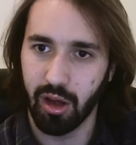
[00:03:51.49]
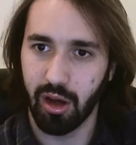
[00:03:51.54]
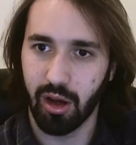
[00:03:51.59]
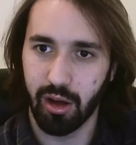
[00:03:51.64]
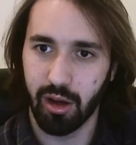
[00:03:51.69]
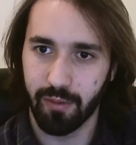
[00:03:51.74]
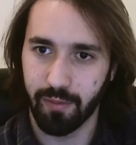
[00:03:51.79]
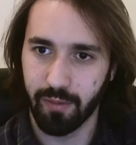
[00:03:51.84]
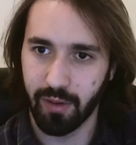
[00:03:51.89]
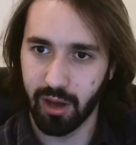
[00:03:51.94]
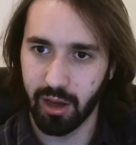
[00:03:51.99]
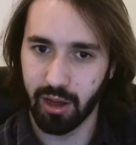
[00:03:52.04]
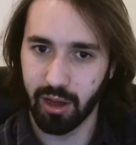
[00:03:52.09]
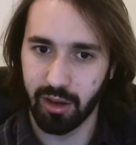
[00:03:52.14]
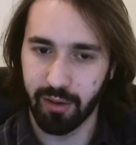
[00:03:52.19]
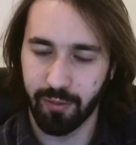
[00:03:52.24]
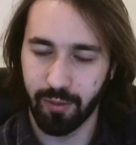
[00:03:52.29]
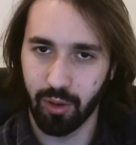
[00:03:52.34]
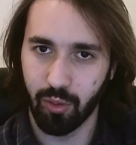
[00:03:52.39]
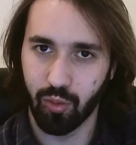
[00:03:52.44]
of
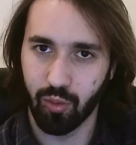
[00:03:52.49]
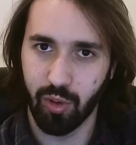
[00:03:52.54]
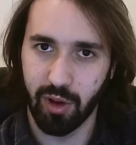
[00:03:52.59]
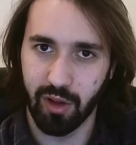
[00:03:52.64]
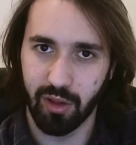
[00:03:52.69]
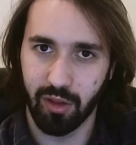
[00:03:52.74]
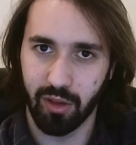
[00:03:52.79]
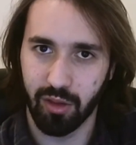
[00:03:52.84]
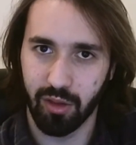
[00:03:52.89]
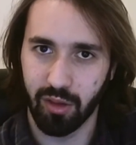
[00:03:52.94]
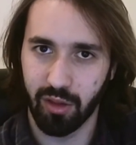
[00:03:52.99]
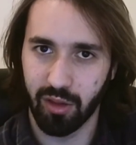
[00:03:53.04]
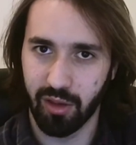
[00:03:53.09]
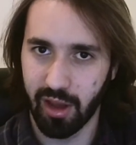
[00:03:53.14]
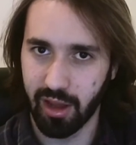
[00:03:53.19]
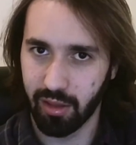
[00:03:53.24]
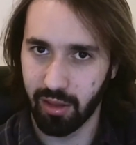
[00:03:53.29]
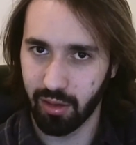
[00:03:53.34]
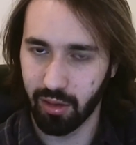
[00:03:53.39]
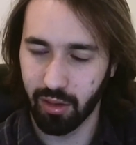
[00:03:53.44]
different request
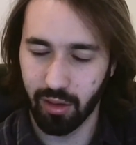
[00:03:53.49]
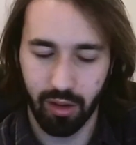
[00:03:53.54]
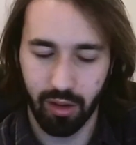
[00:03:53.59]
states.